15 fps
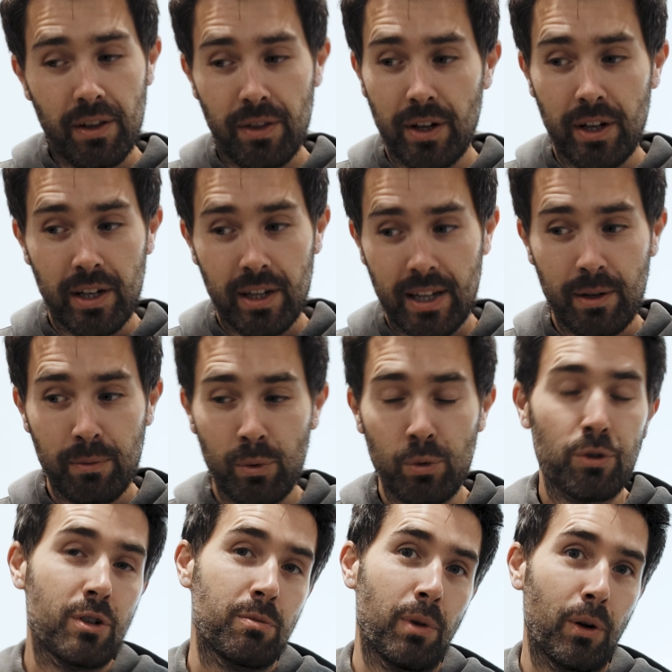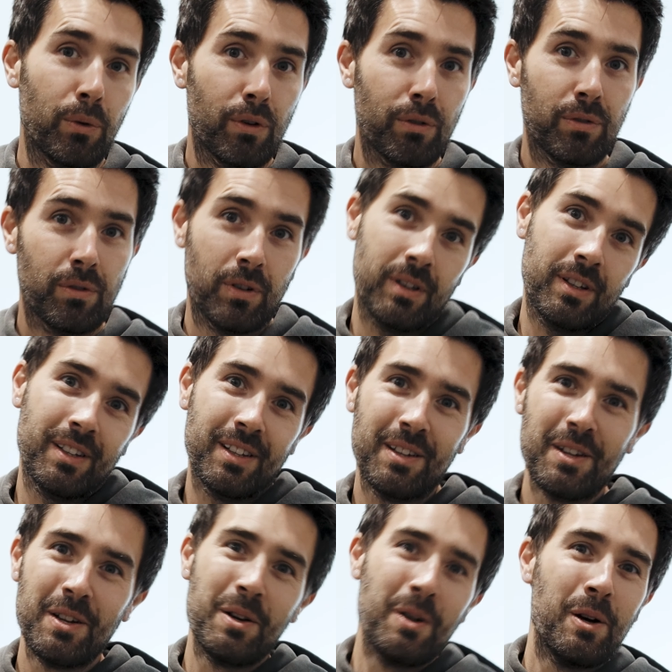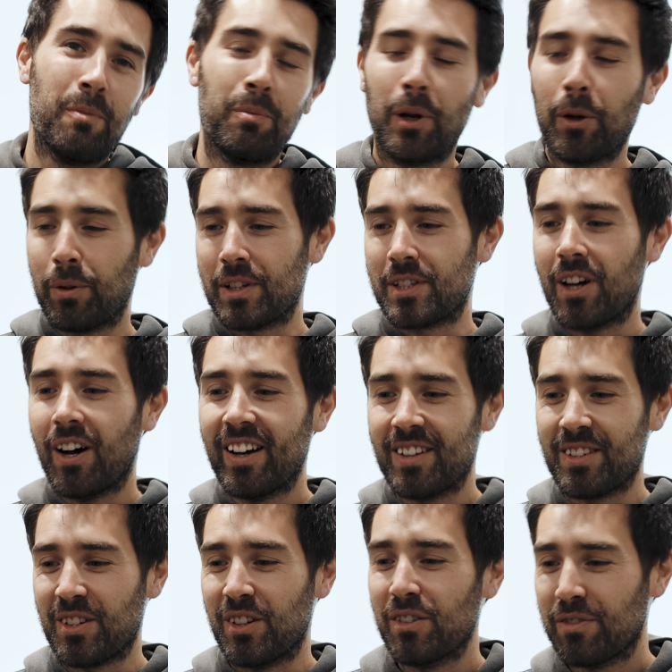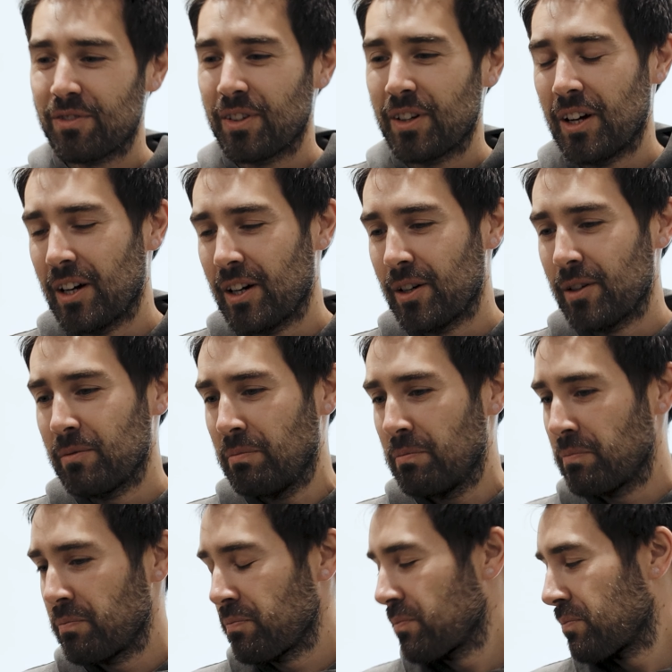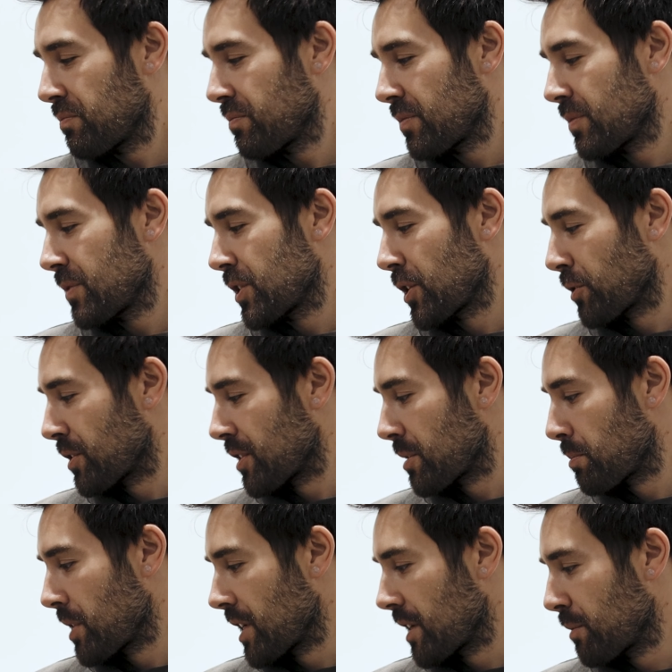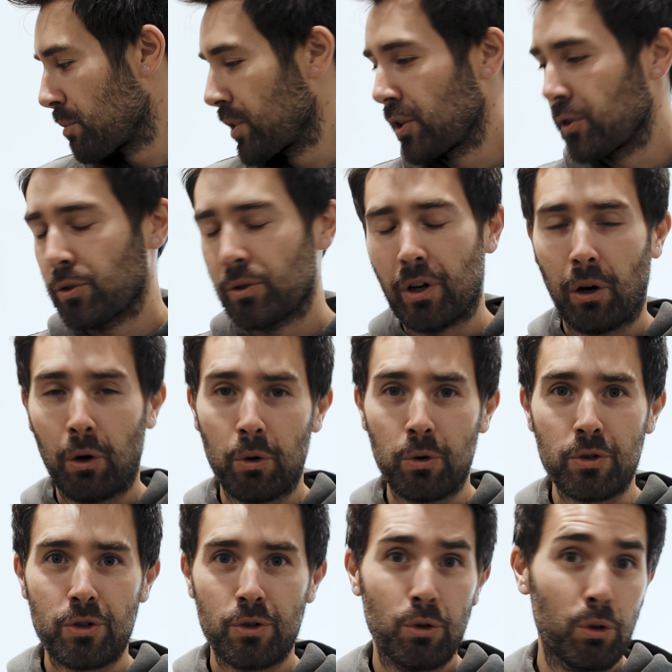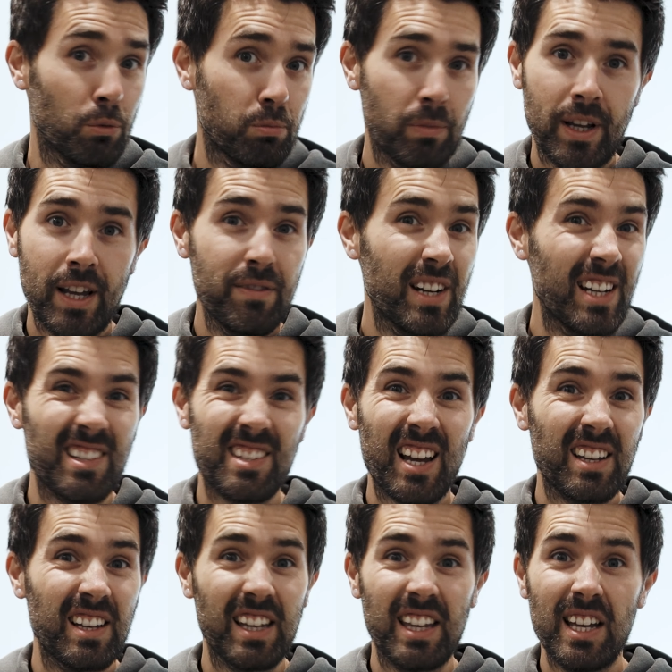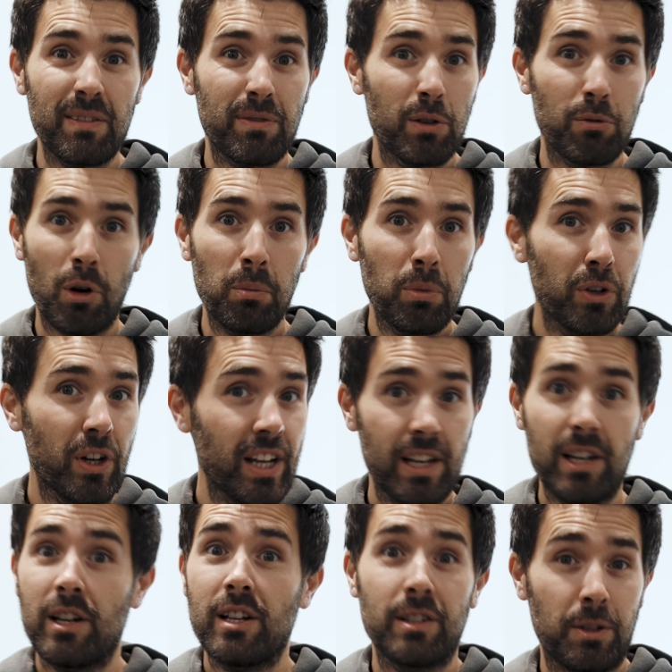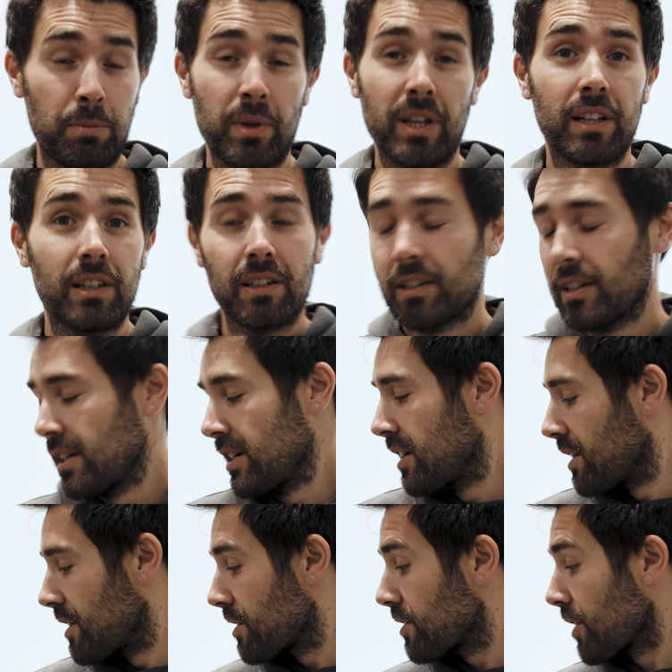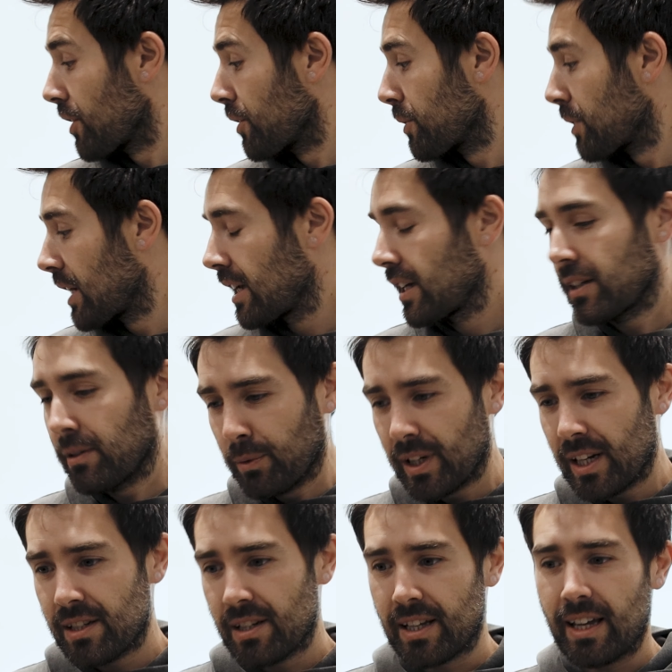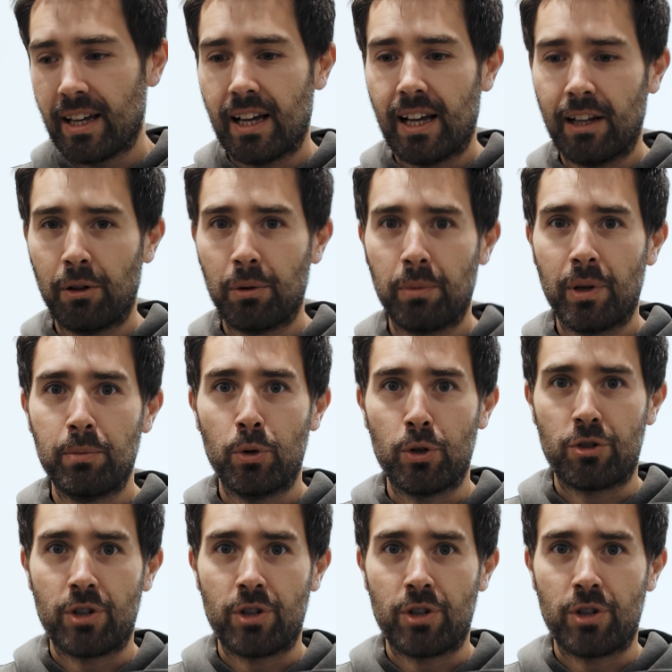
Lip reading: that it will just blow the blow the tires off, so to speak, when you're doing a launch, or even in second gear. If you romp on it, it'll spin. So we need to get a little bit more